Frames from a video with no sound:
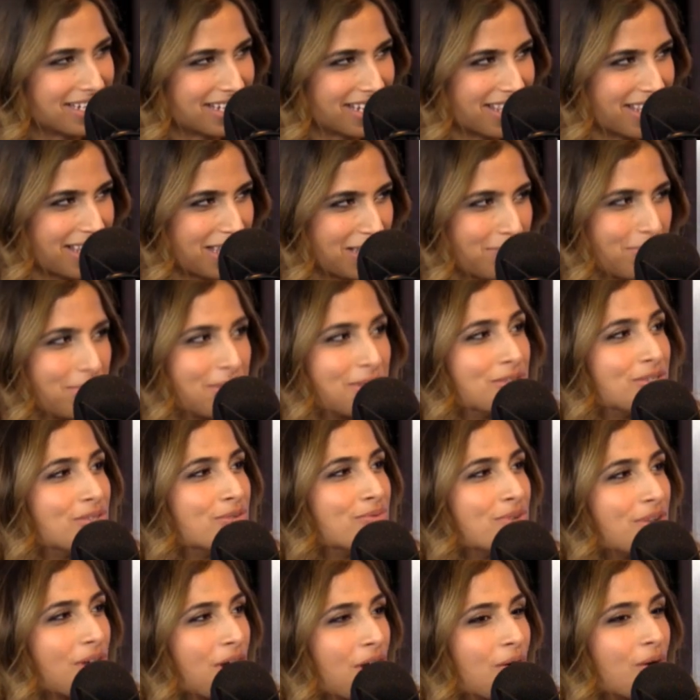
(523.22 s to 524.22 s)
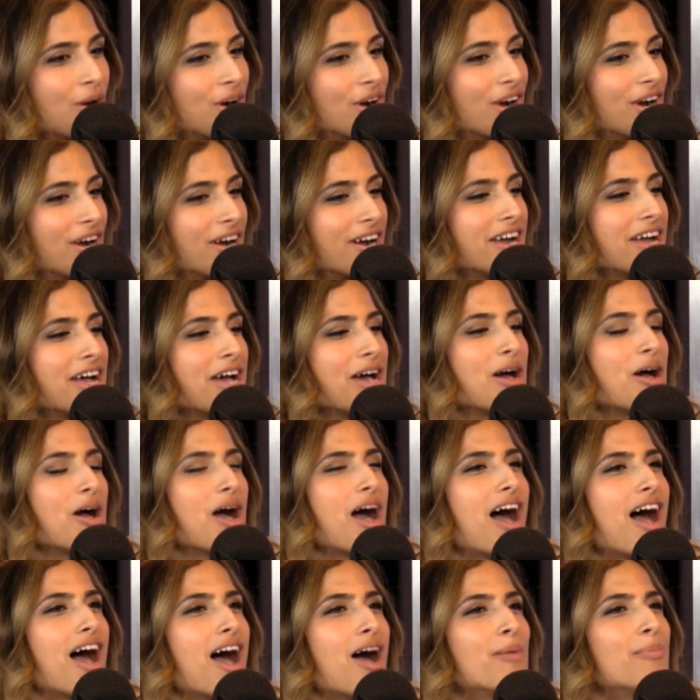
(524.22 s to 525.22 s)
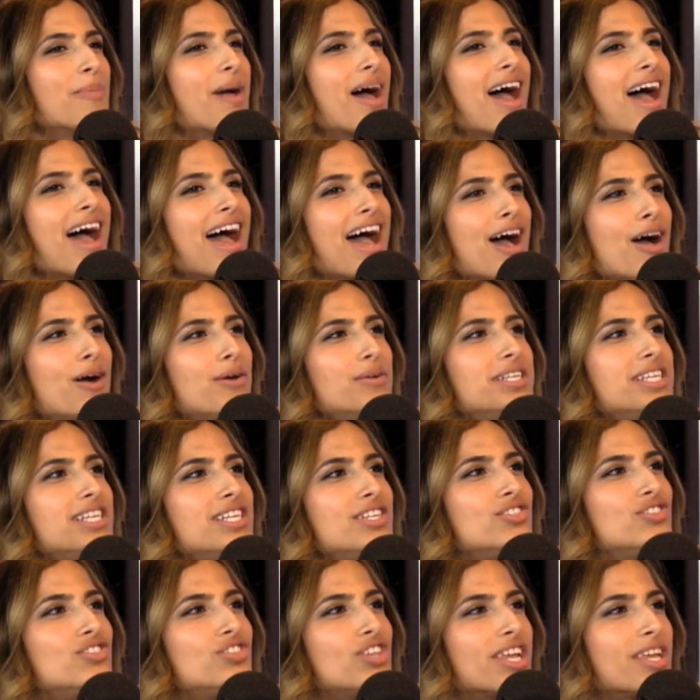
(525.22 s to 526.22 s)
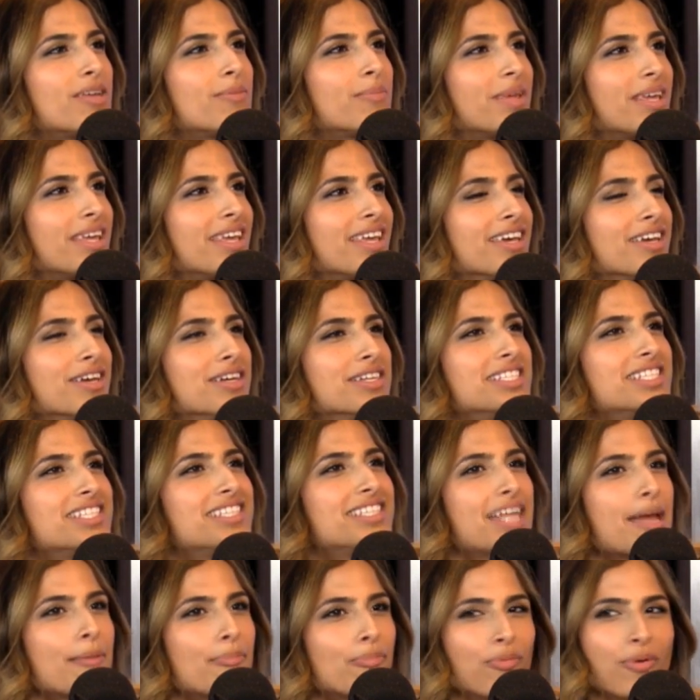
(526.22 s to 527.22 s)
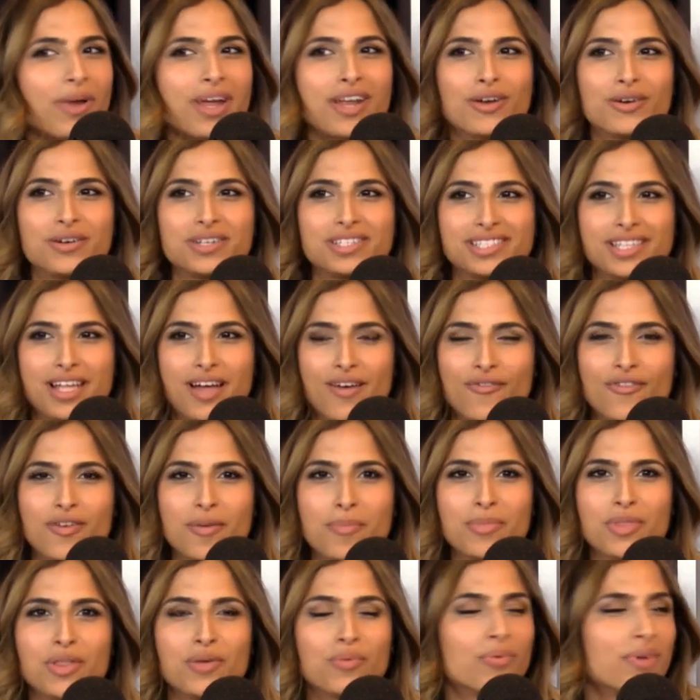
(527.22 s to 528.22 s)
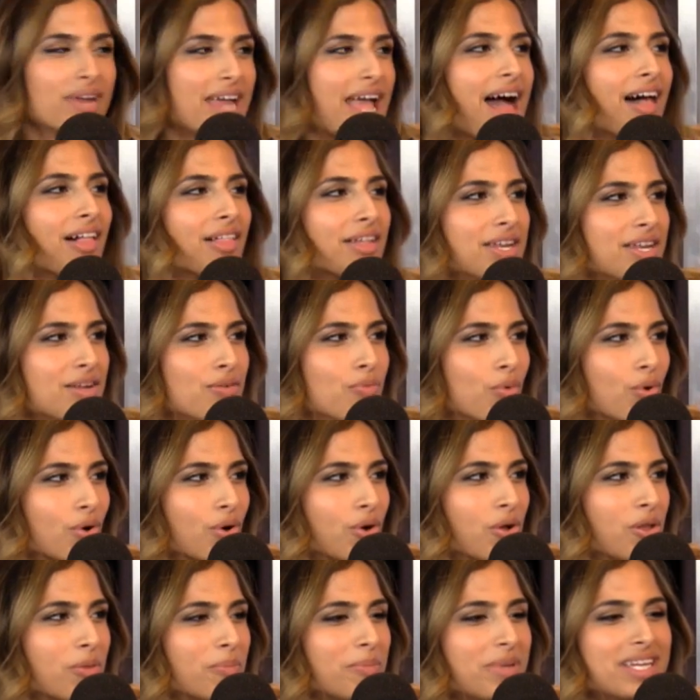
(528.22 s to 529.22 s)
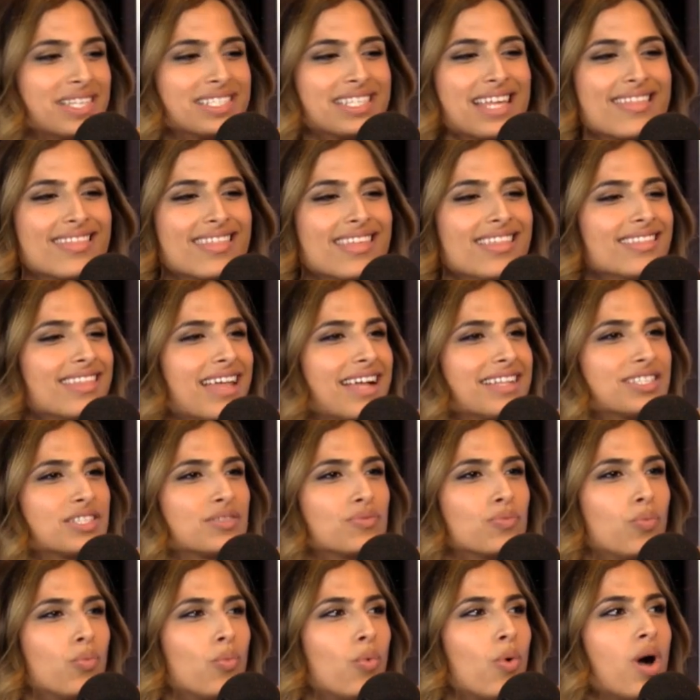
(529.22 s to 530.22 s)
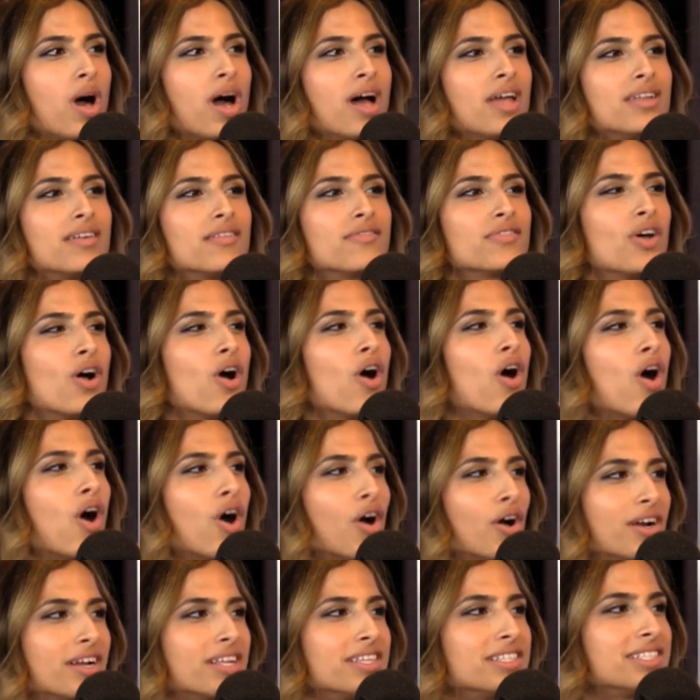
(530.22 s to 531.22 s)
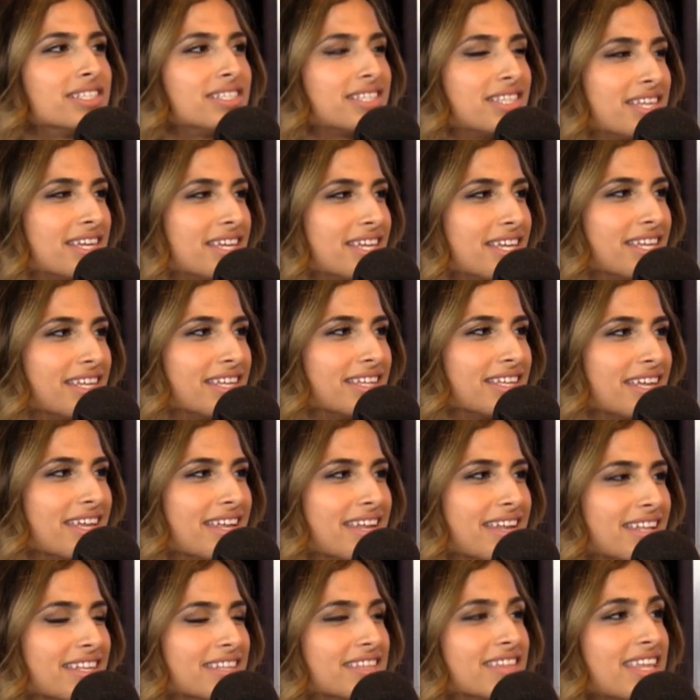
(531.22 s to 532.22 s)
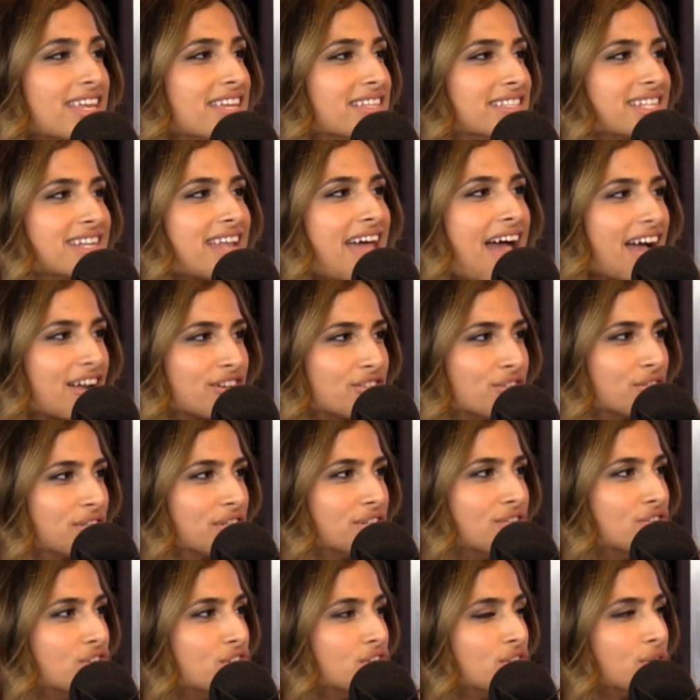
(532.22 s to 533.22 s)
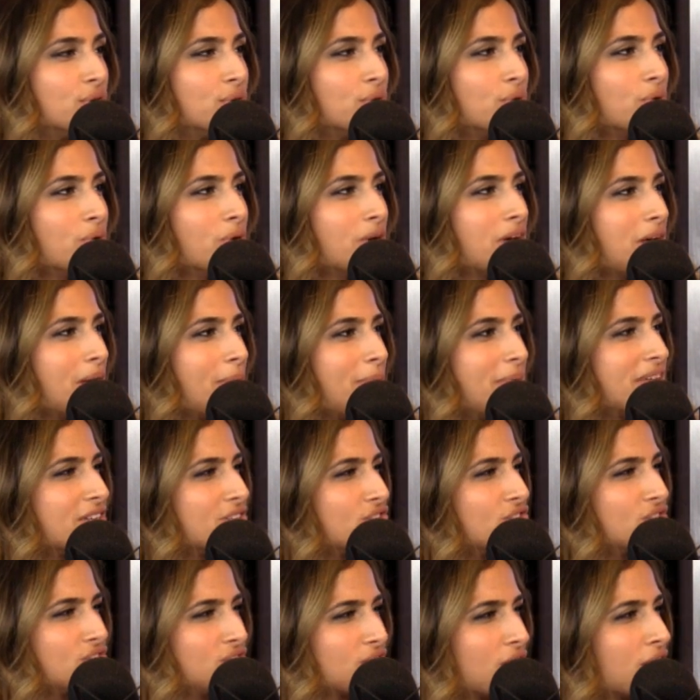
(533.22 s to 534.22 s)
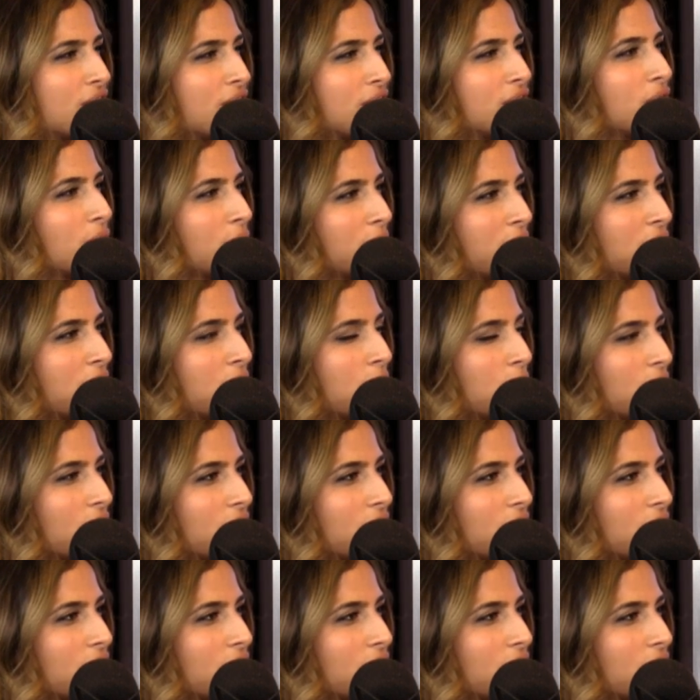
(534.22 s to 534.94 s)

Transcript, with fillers: into this because All you right. know her. Um, how did Jamie separate herself from the reality world? Because I think that's one of the hardest thing eh, things an actor can do because she started on the real